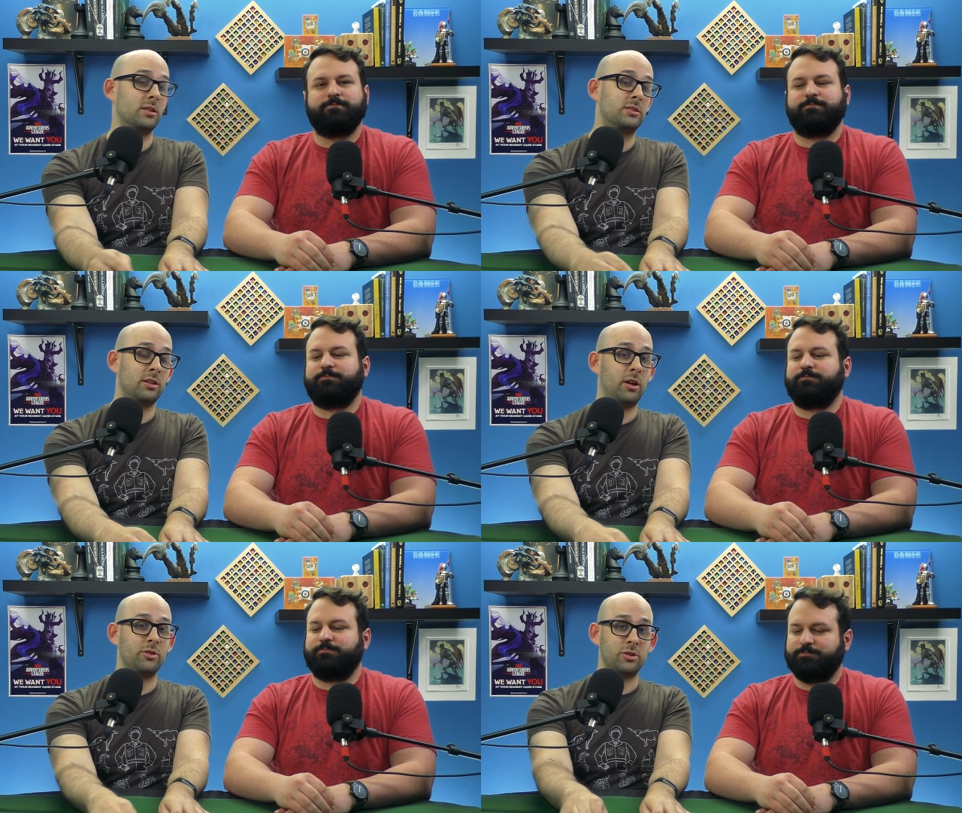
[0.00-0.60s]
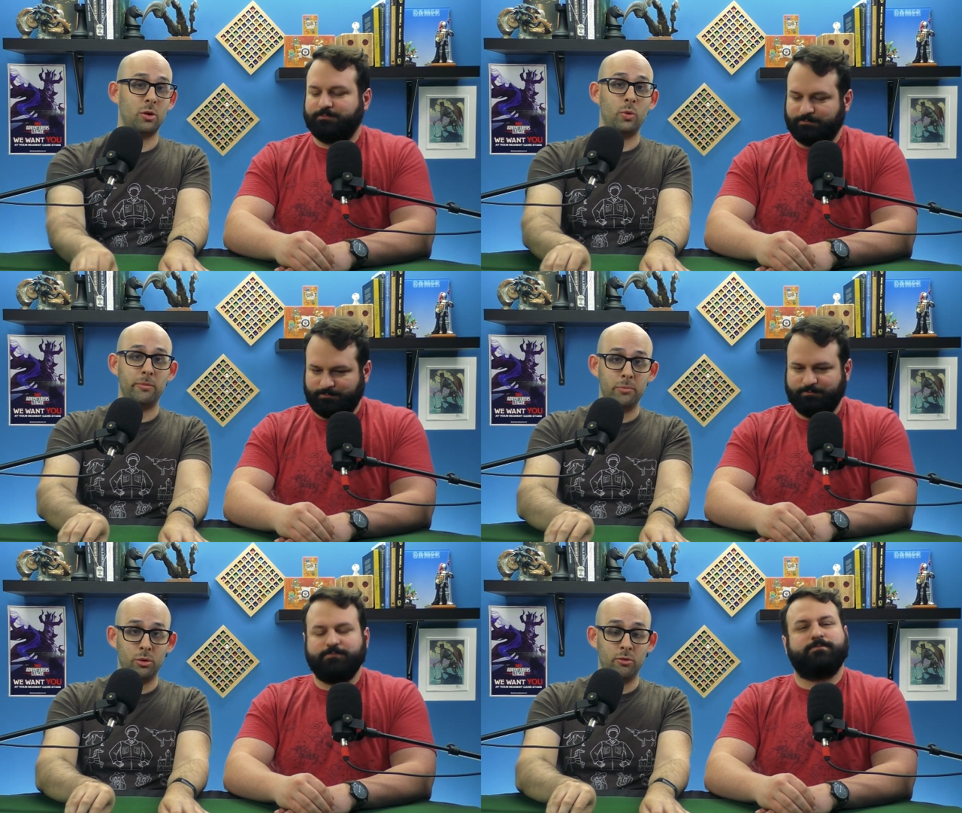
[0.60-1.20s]
Speaker 1: Cilantro
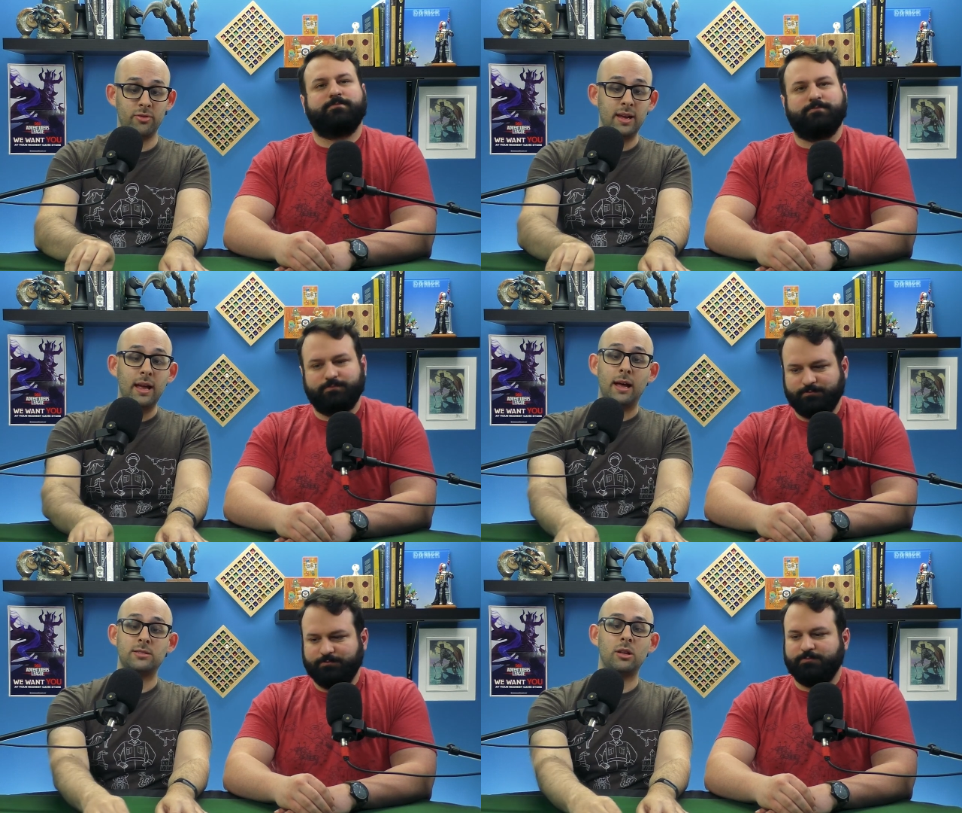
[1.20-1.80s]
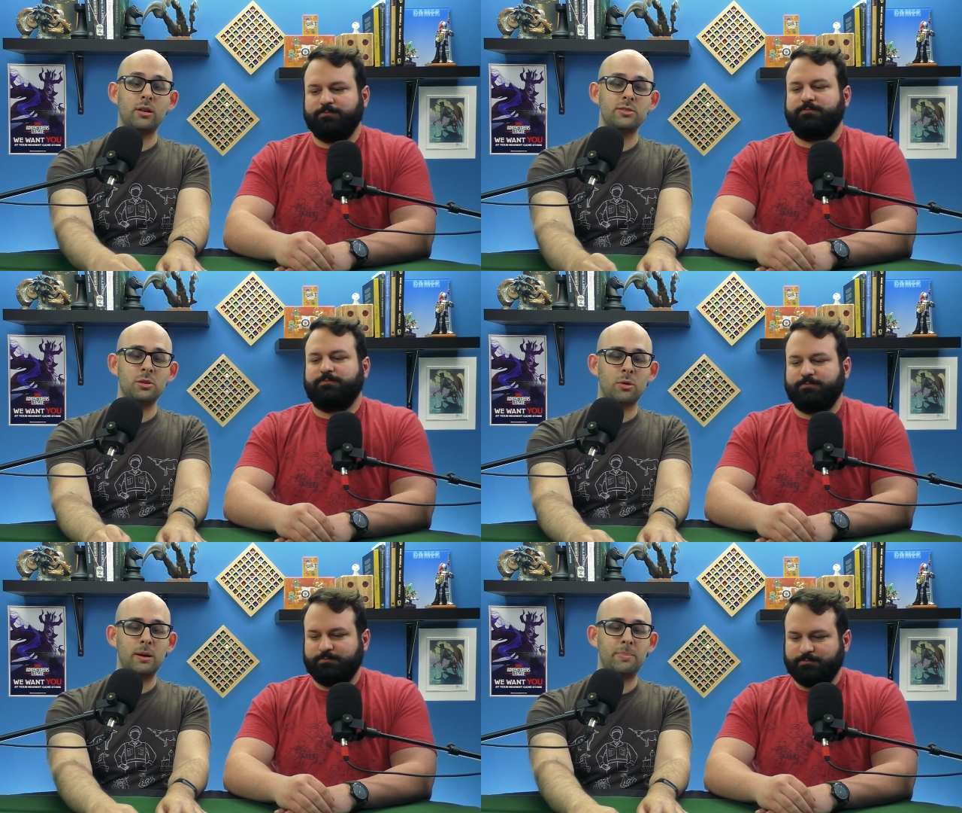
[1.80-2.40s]
would move. As long as
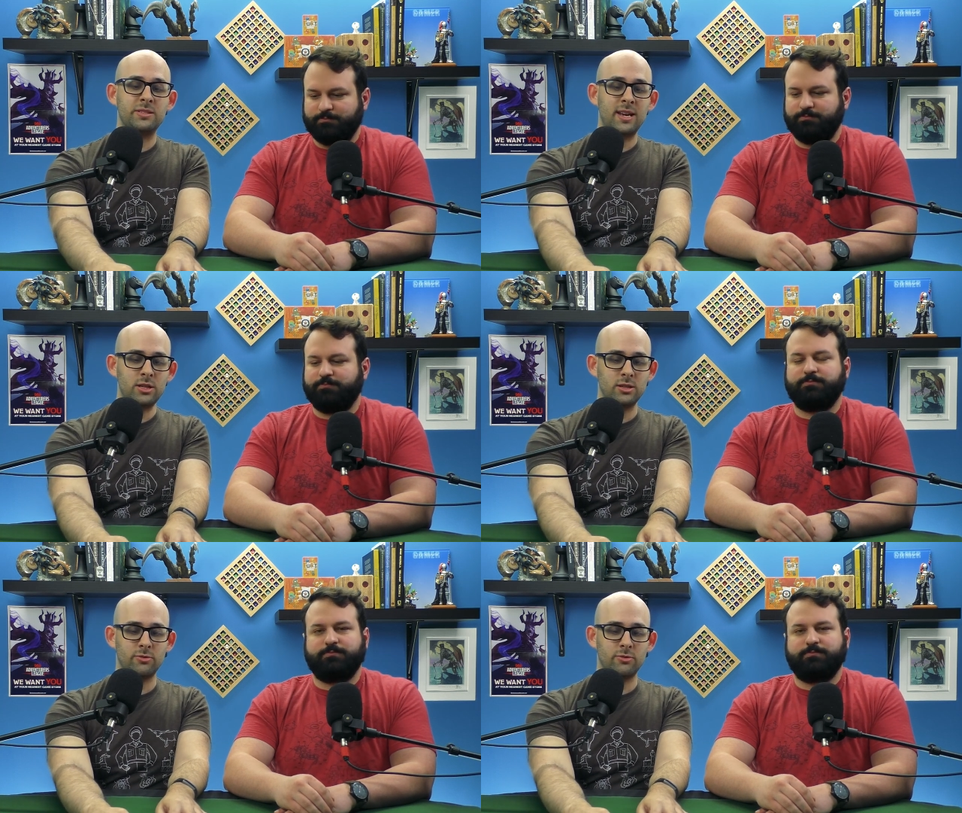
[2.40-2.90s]
you are in possession